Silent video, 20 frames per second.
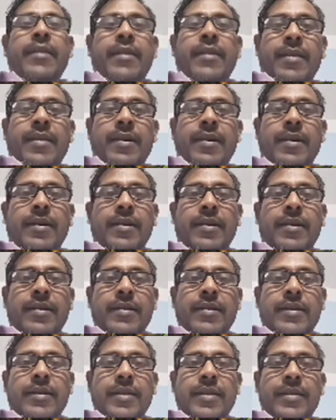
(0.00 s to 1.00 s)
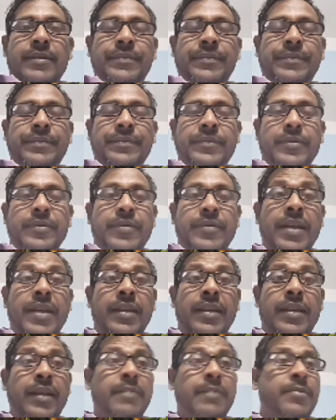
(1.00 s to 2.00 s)
And one
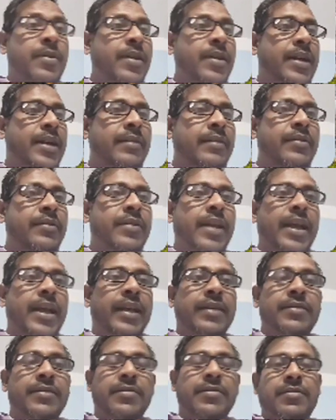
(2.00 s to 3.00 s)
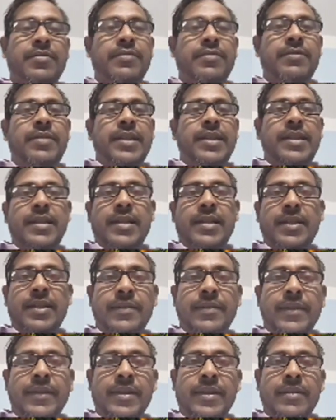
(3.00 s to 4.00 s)
thing more I'd like to discuss
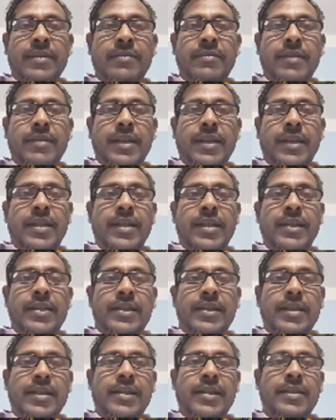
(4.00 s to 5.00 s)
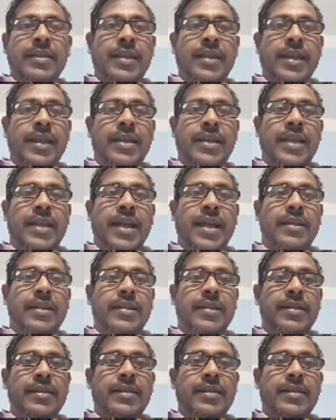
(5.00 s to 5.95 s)
with you. It is said that